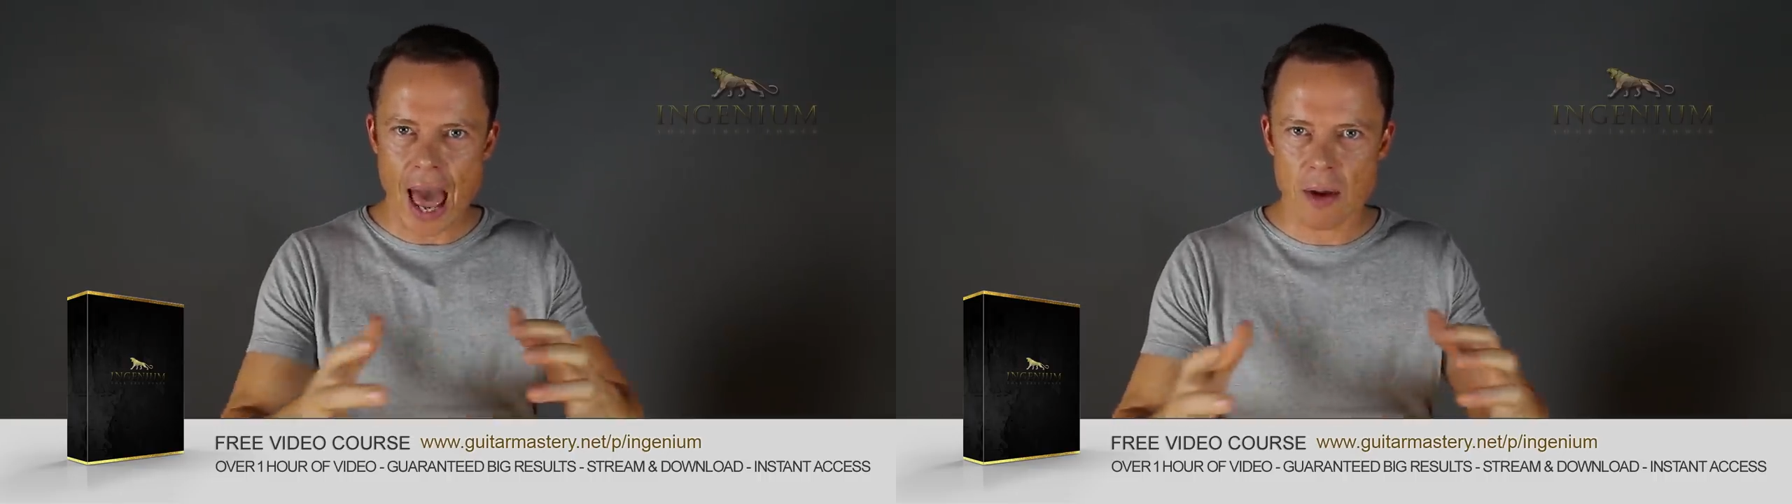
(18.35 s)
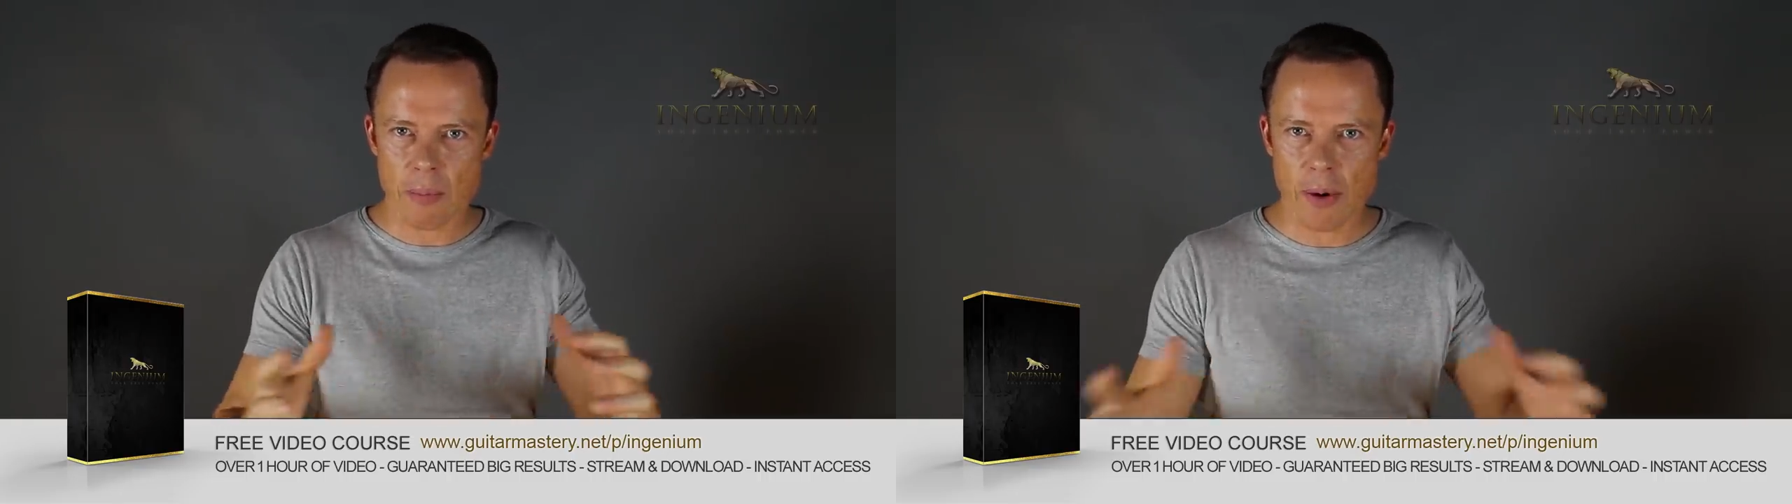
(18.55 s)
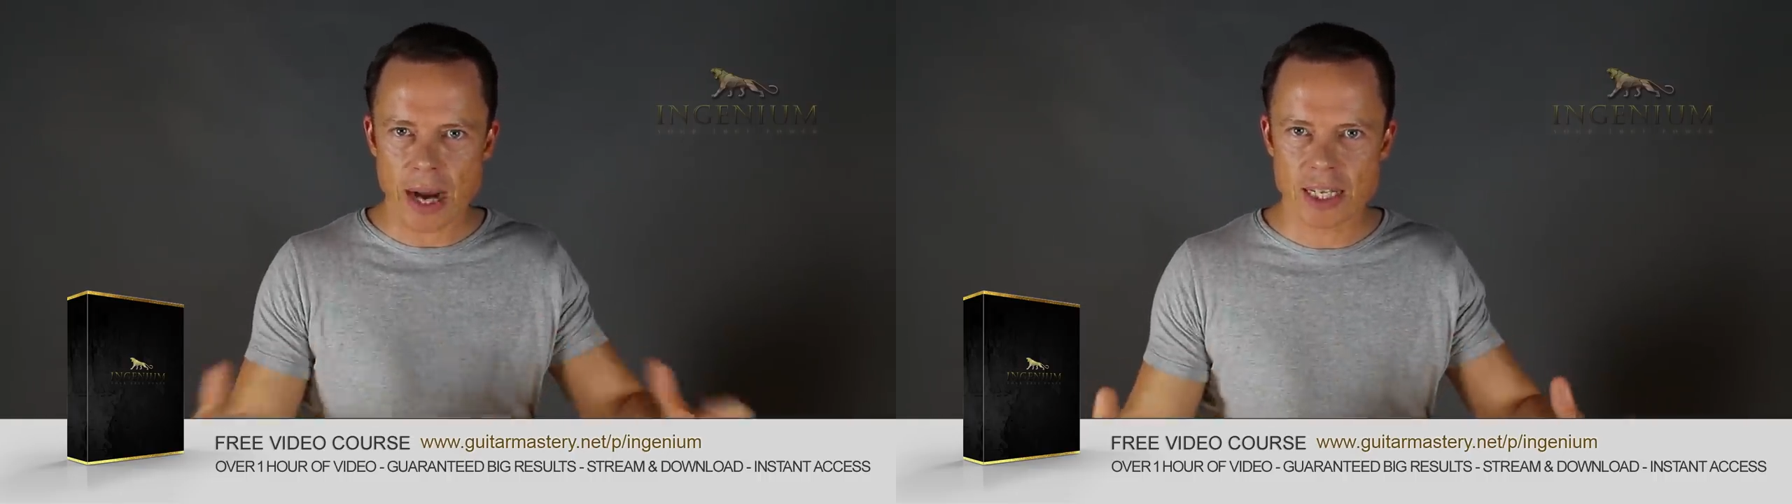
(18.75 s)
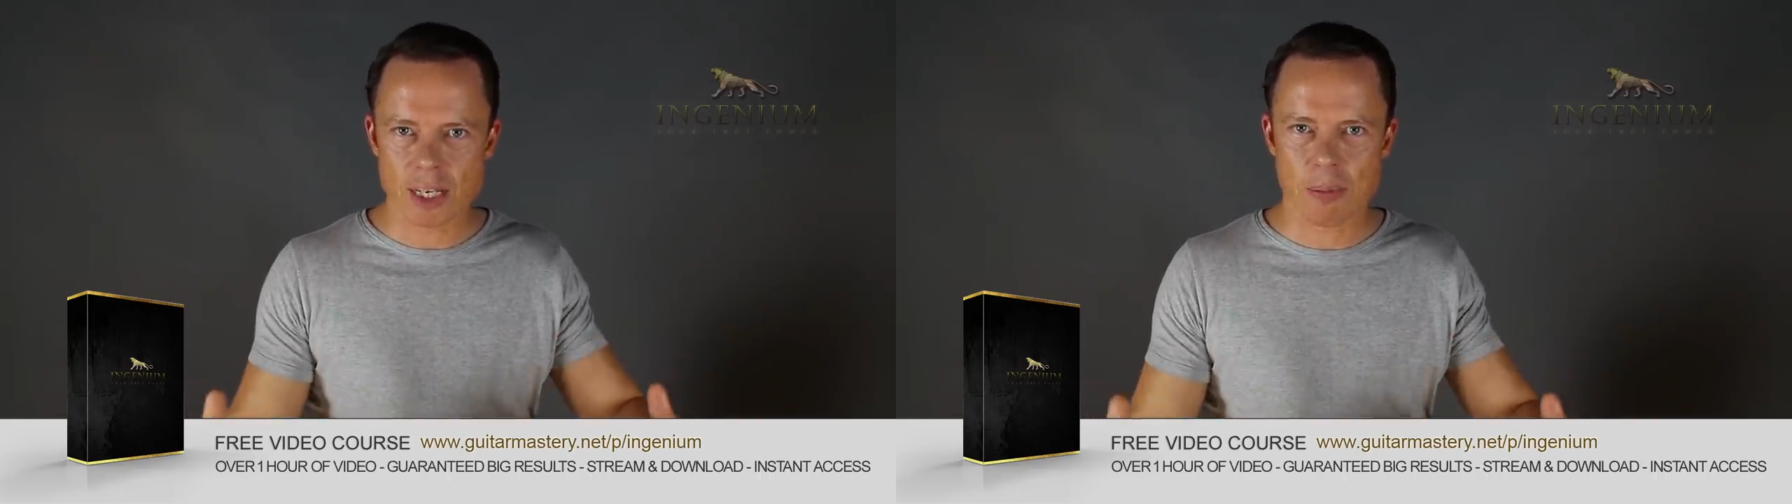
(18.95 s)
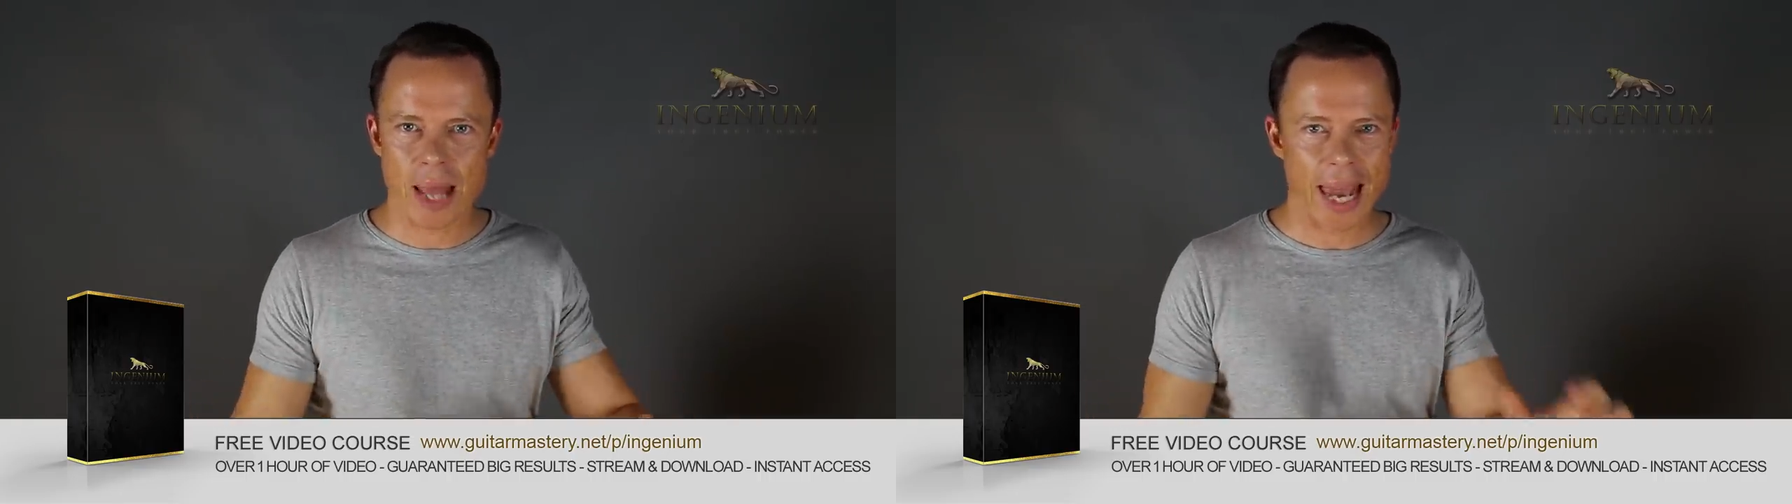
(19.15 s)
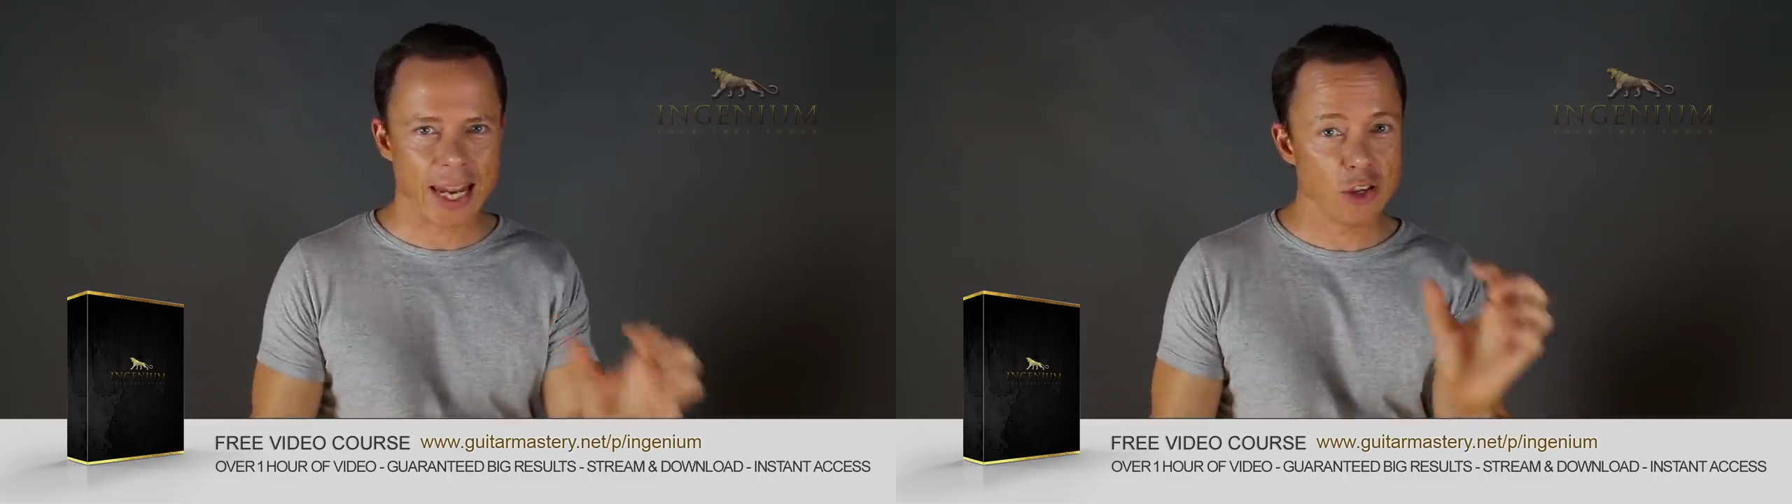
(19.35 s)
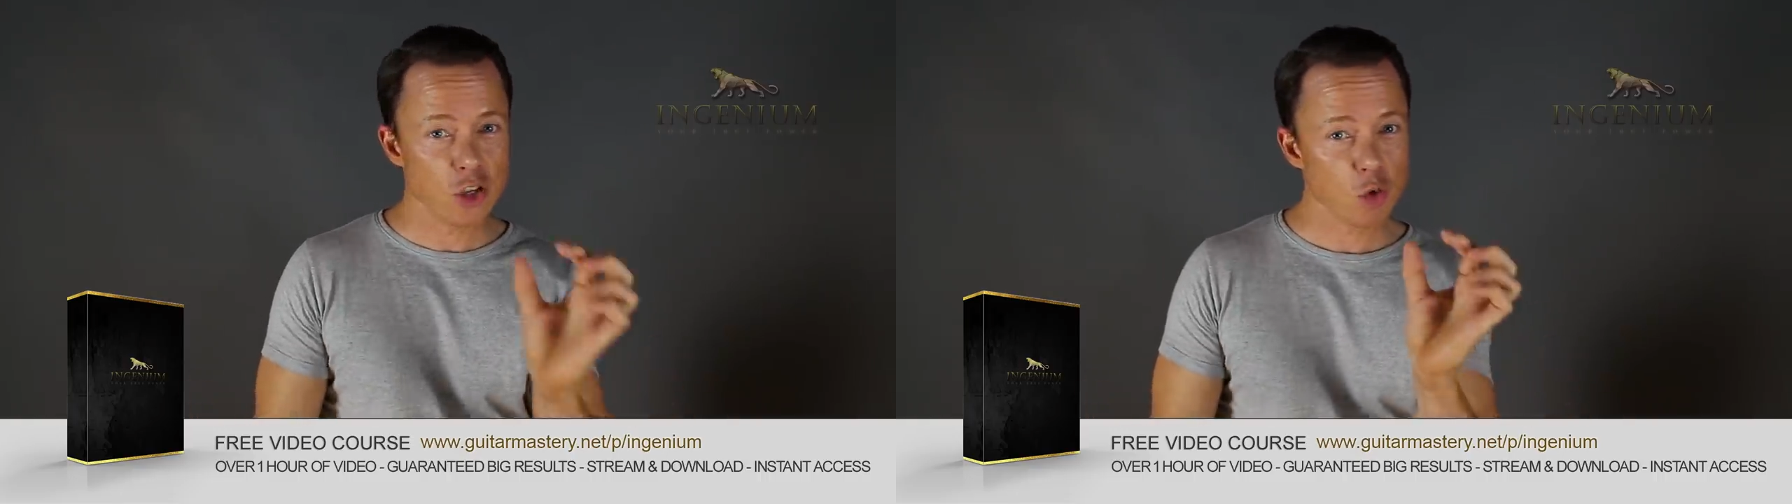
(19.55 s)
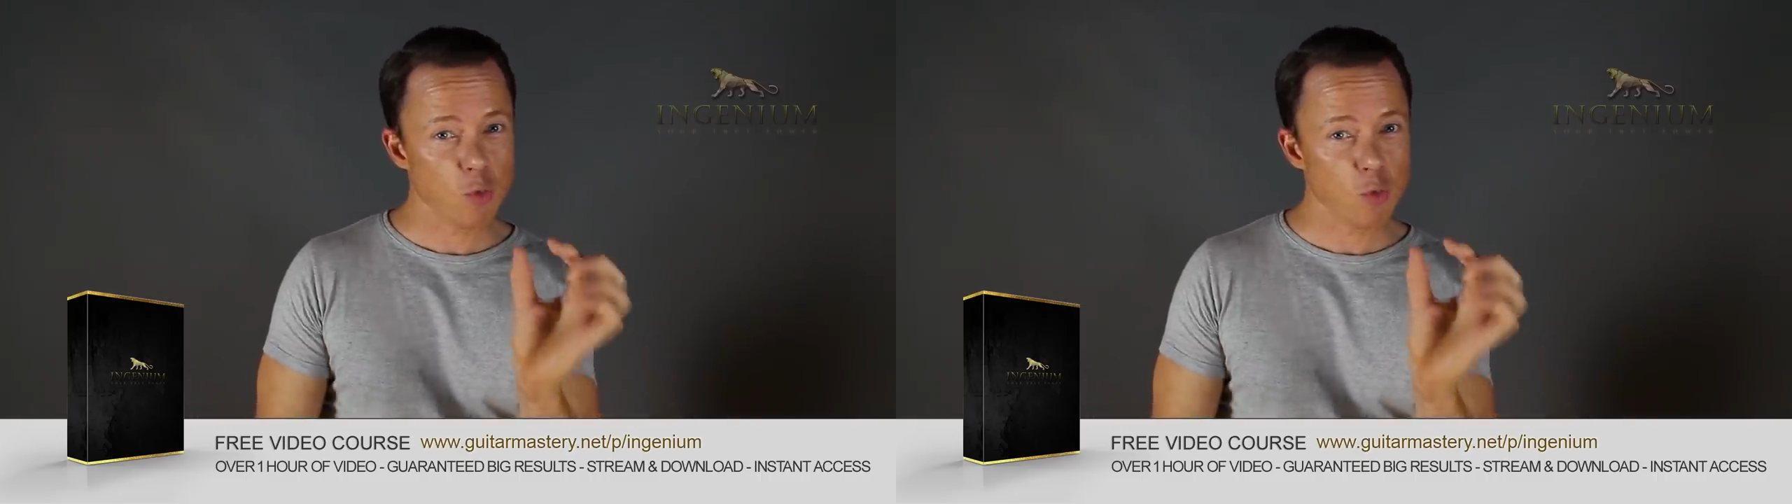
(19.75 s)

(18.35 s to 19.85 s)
out a practice plan in just